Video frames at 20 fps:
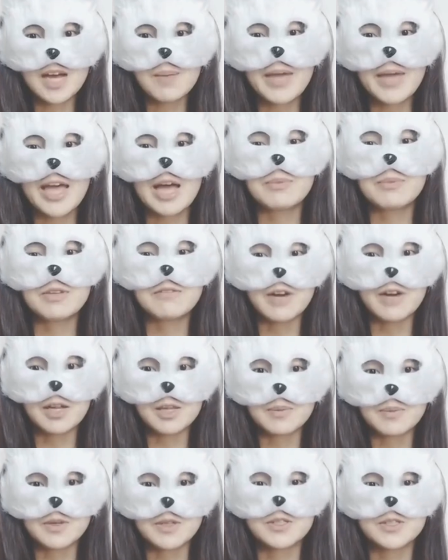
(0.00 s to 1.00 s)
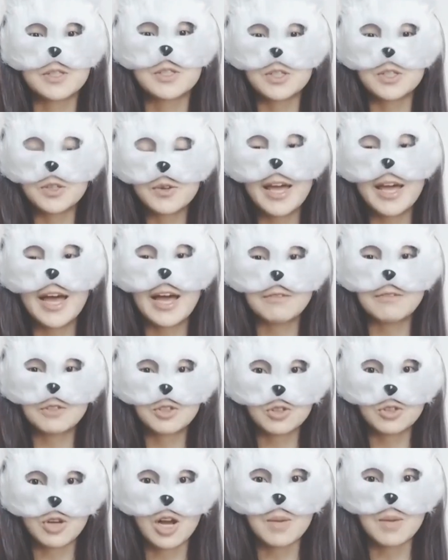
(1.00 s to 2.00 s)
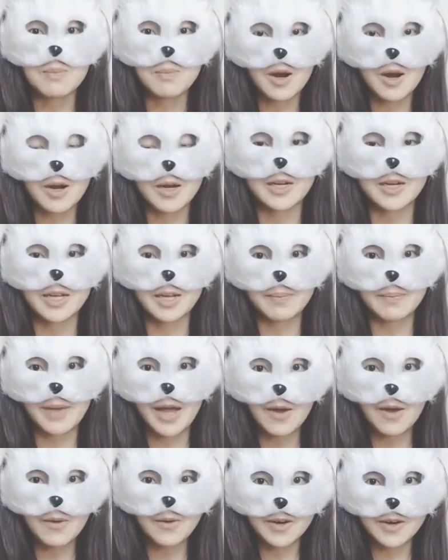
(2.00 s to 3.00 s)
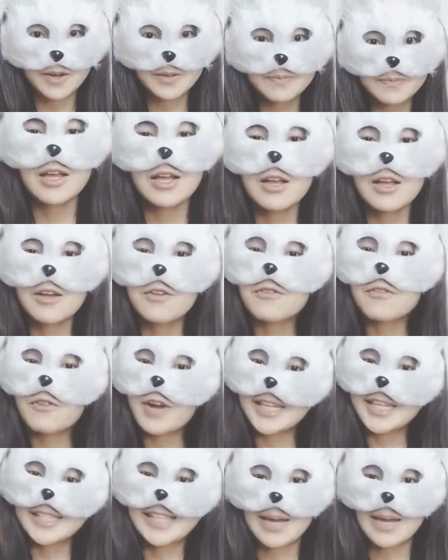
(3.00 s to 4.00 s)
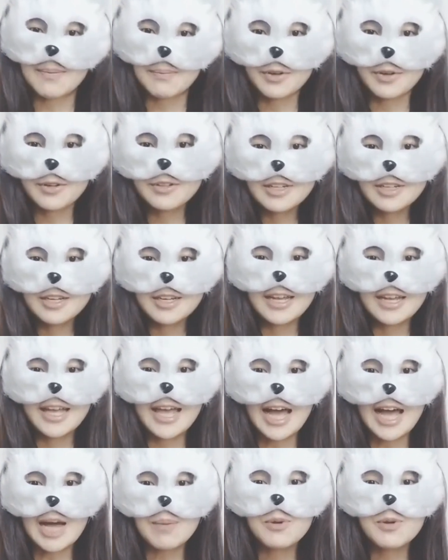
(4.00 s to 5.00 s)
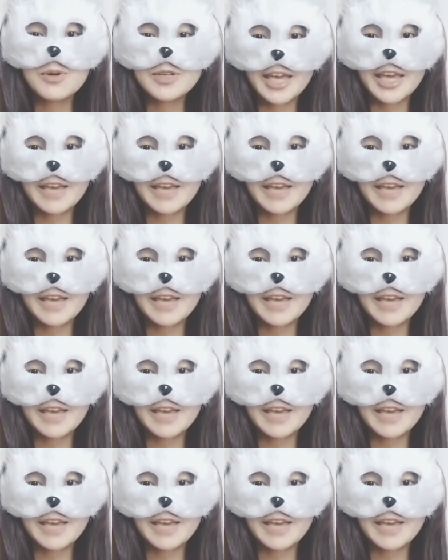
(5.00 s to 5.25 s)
app developers do have strong bargaining power. For example, Apple gave